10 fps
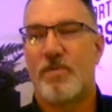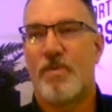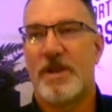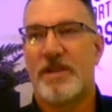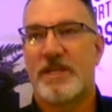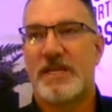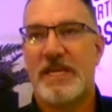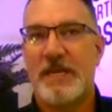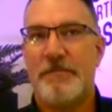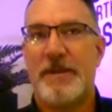when the
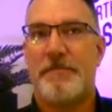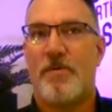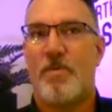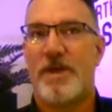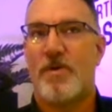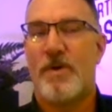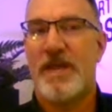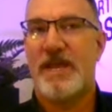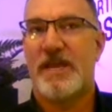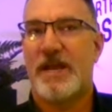key people went
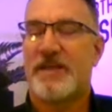away,